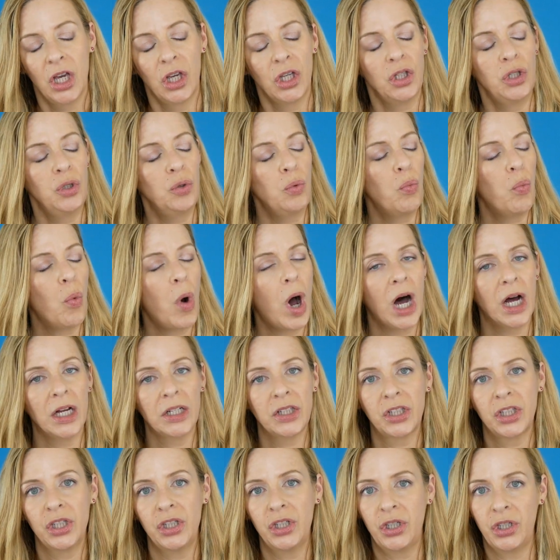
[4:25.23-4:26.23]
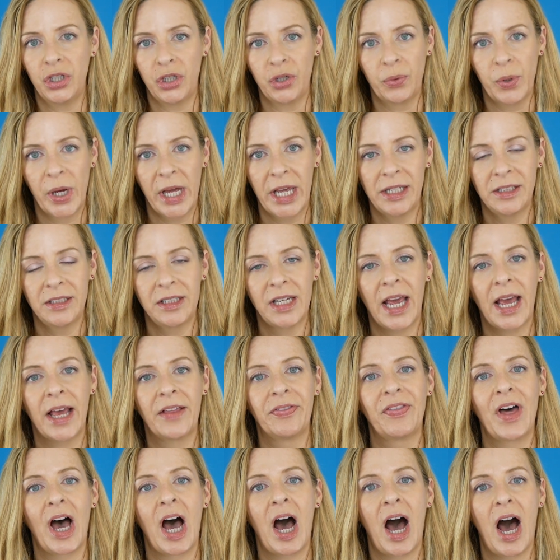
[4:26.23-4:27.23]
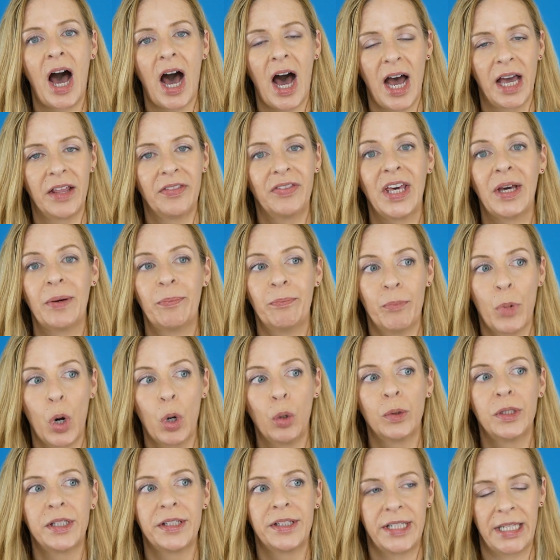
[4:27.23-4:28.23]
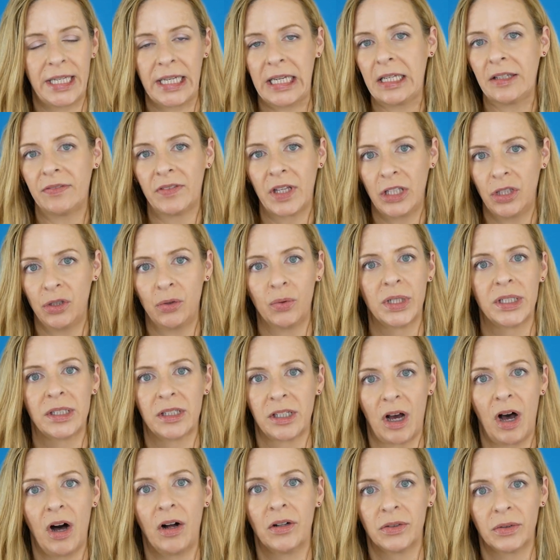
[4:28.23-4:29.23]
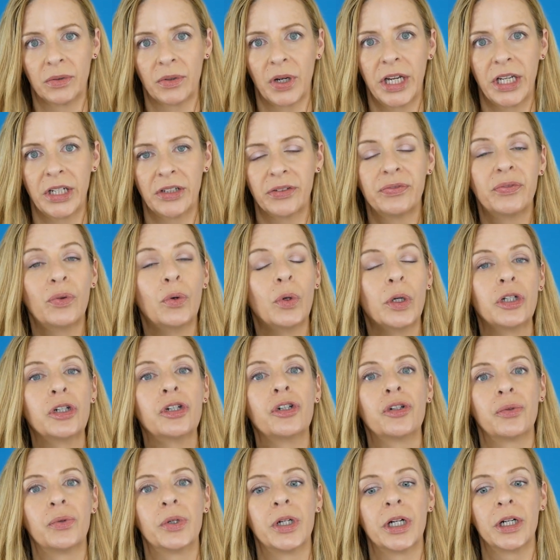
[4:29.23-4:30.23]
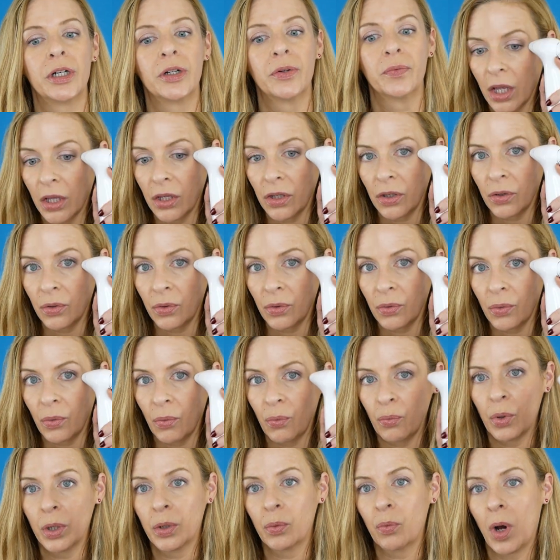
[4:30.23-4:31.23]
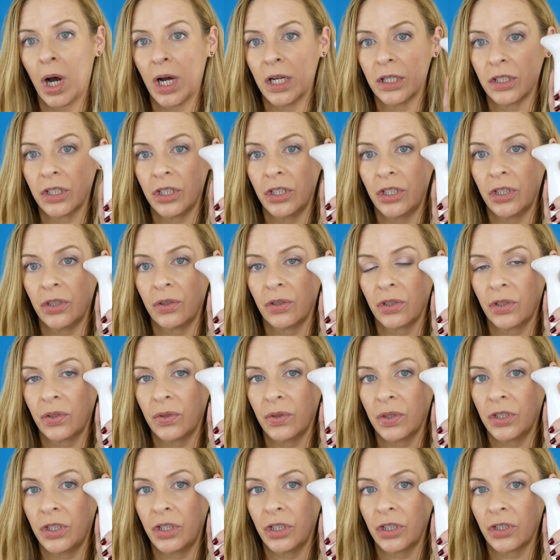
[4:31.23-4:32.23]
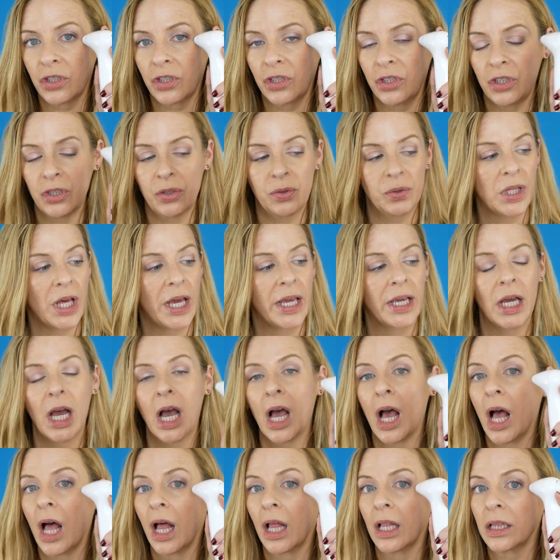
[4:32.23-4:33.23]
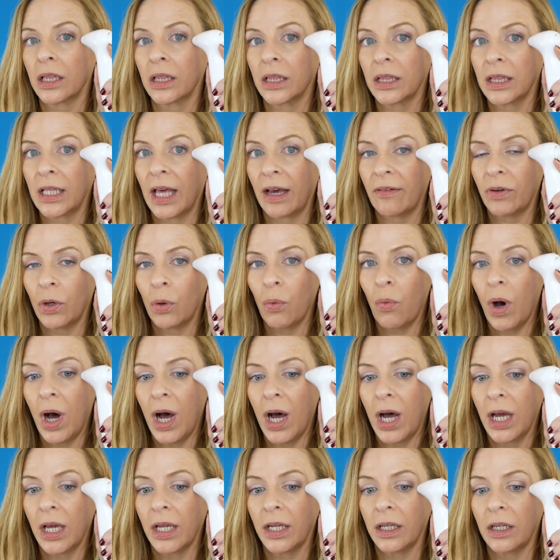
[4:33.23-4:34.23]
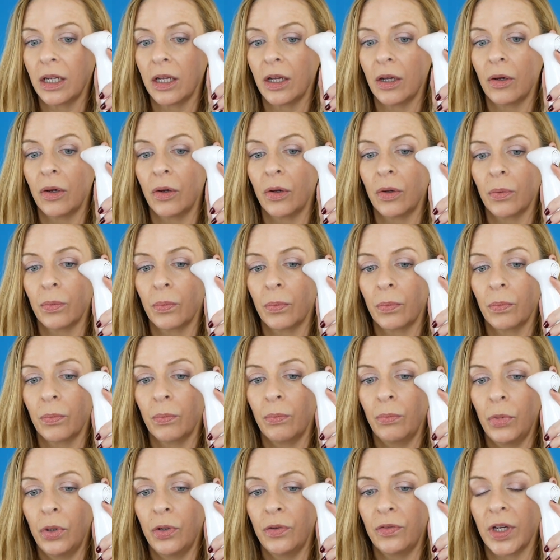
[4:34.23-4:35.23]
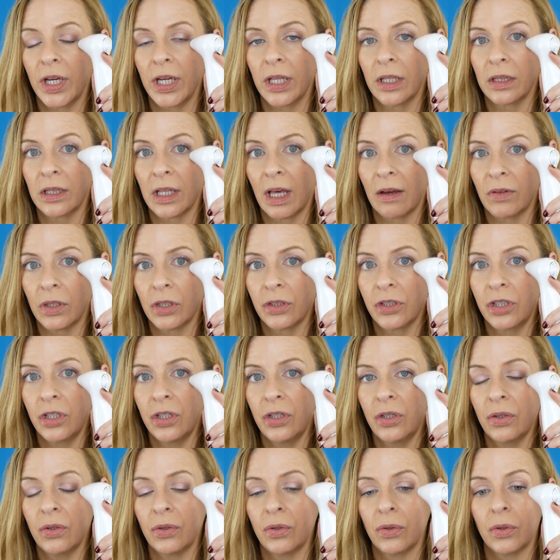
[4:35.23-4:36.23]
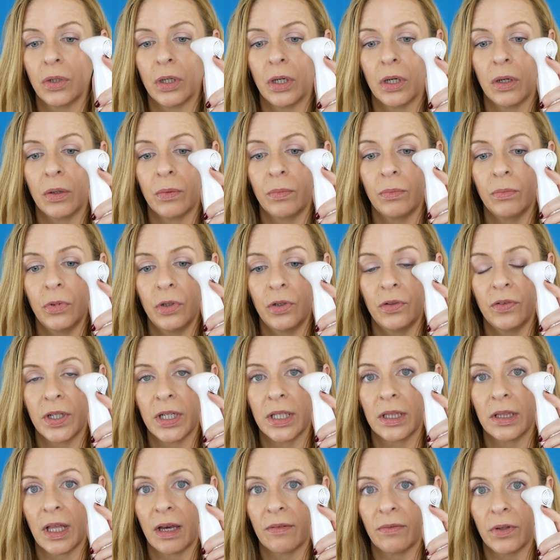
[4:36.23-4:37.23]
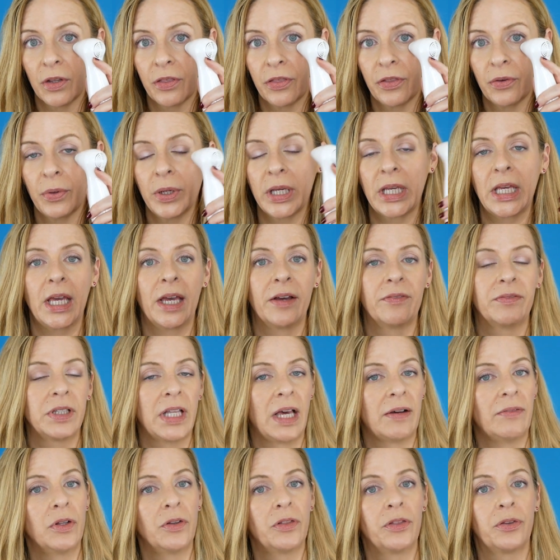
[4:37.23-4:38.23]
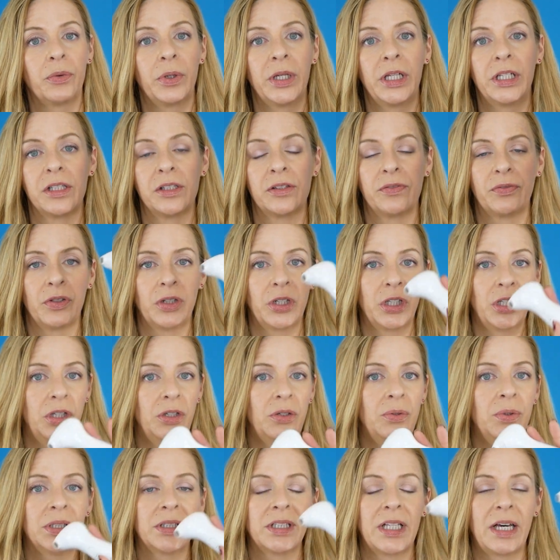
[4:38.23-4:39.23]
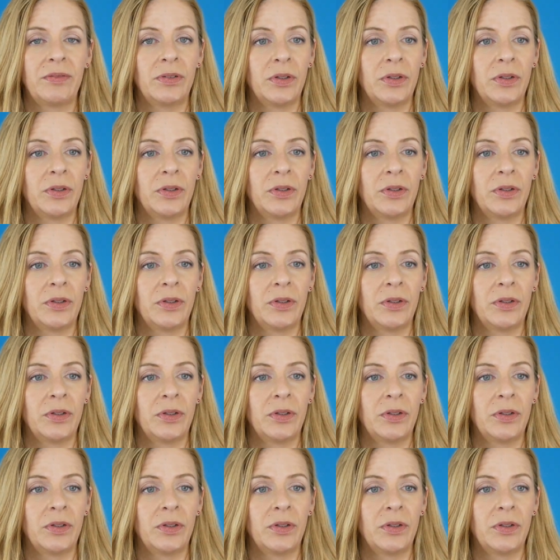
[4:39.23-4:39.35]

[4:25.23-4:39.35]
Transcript: You want to do it at the most heat that you can tolerate, for sure. You would want to just do like level 1, move it, level 2, move it, level 3. If level 3 is for you and